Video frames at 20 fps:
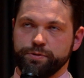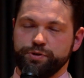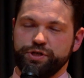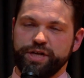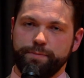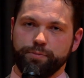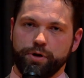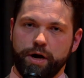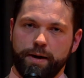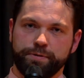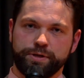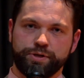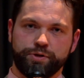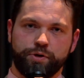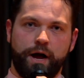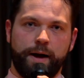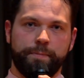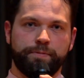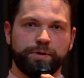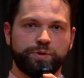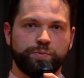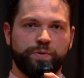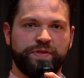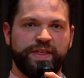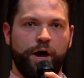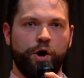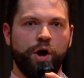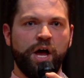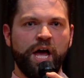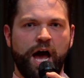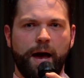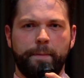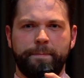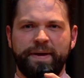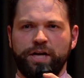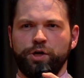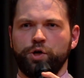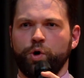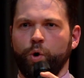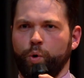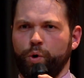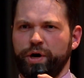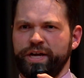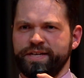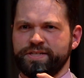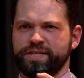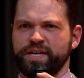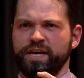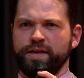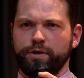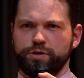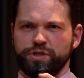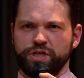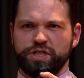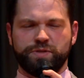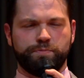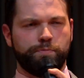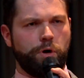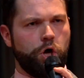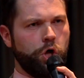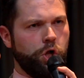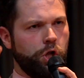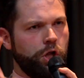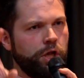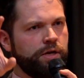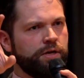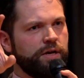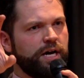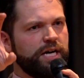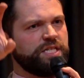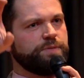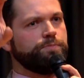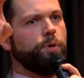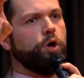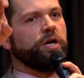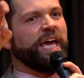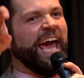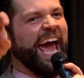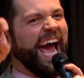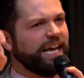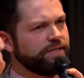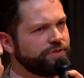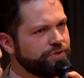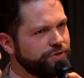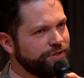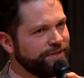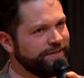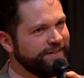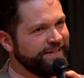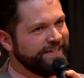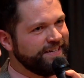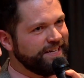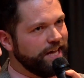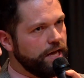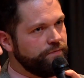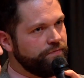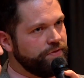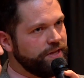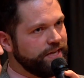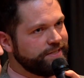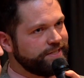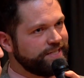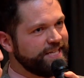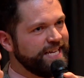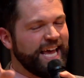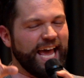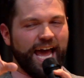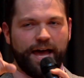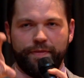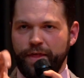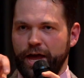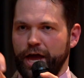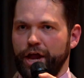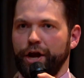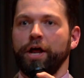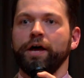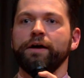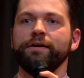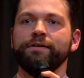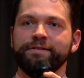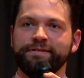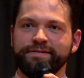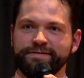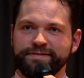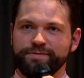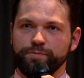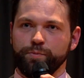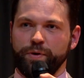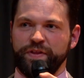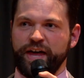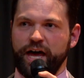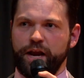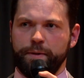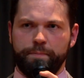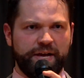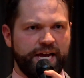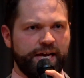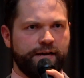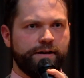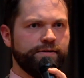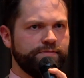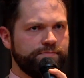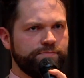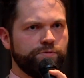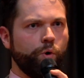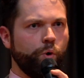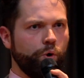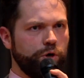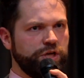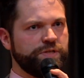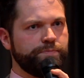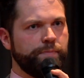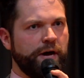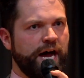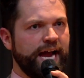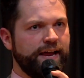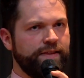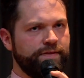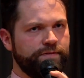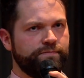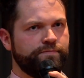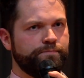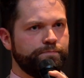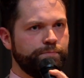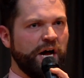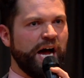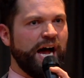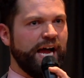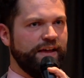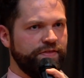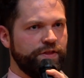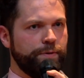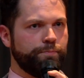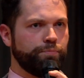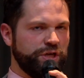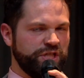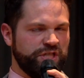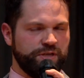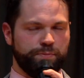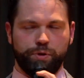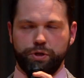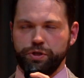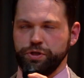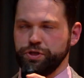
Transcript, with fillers: So chamber operas are operas without a big chorus. There's a small a small cast of this and then without a big chorus behind behind the principal.